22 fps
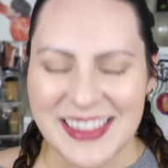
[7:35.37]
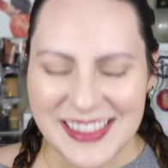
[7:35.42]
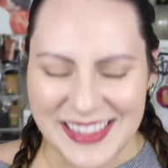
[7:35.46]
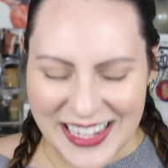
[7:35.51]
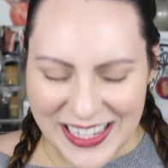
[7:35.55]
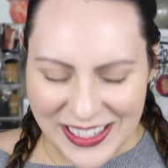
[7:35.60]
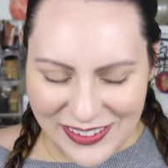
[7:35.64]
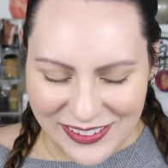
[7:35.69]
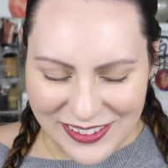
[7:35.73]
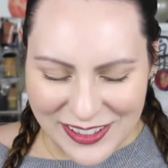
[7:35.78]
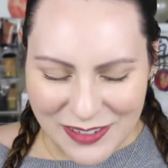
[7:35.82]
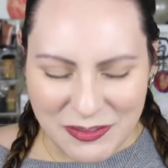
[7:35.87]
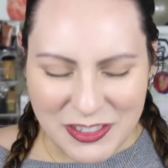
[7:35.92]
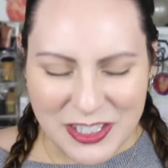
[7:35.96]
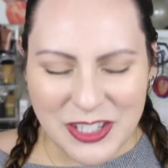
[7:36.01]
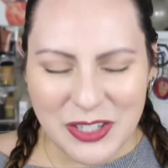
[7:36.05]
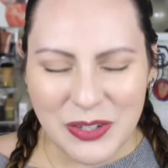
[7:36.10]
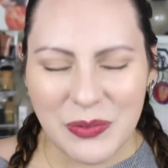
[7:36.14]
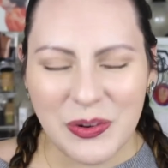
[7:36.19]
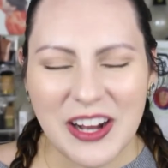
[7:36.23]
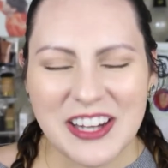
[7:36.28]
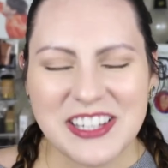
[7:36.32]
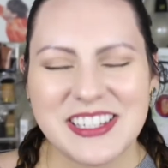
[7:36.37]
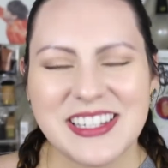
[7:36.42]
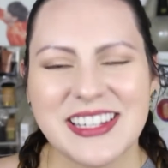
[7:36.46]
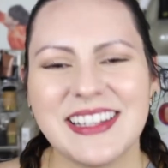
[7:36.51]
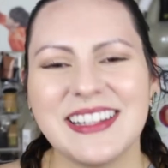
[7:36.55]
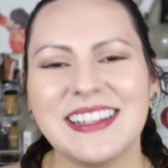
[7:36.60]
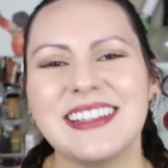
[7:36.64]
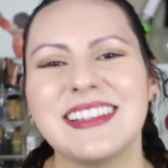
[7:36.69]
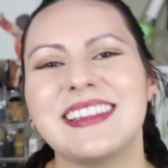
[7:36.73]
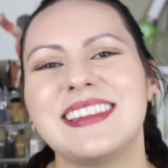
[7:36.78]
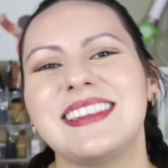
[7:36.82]
Thank you so much for
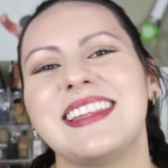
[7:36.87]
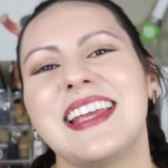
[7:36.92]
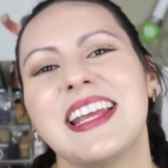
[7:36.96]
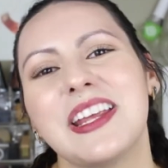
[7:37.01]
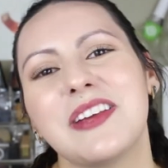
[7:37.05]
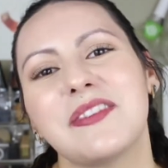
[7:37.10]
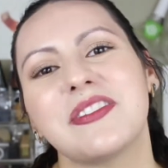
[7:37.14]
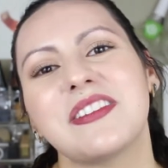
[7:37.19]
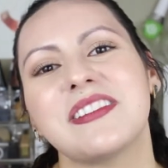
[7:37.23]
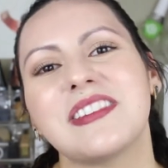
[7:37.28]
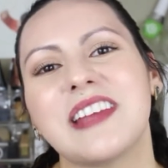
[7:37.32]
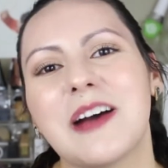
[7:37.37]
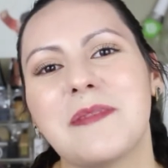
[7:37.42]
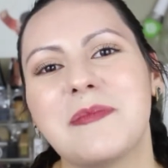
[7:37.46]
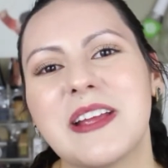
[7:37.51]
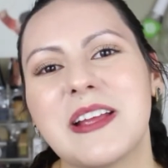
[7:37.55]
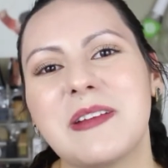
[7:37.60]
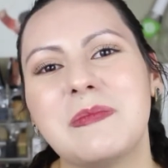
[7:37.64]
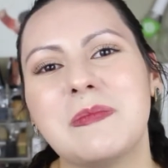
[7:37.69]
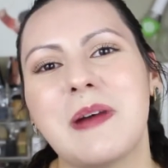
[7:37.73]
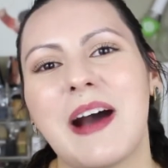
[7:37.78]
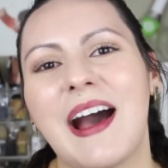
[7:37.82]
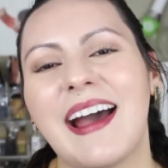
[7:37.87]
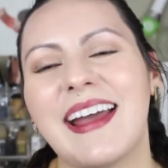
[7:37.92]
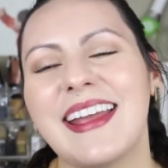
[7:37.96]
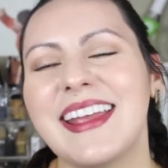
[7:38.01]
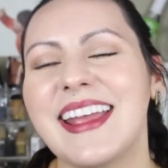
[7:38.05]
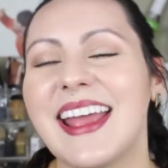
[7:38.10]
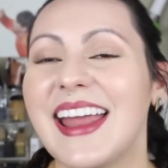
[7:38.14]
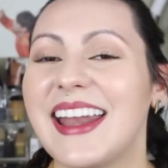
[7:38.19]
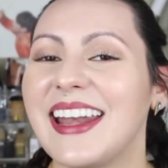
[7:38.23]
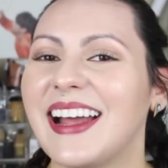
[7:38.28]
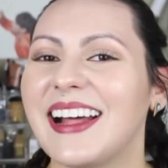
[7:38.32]
watching. Thank you for stopping
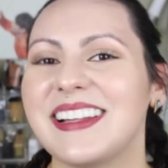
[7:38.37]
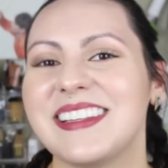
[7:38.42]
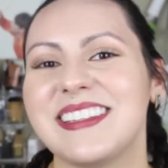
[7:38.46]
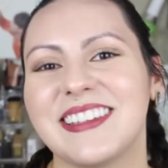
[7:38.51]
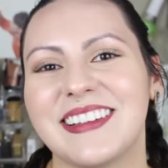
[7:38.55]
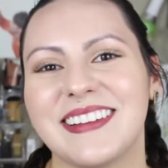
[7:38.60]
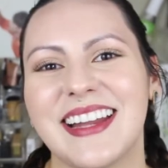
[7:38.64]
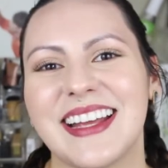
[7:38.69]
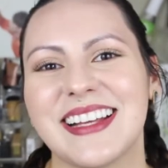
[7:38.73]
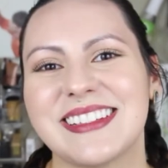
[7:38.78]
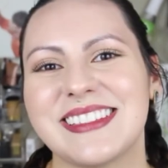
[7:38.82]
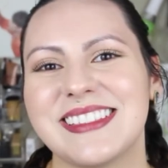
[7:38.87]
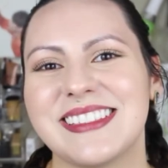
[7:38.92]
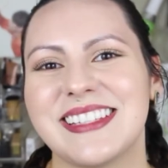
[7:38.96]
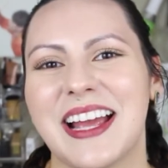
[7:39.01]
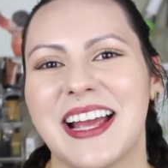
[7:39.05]
by, and until next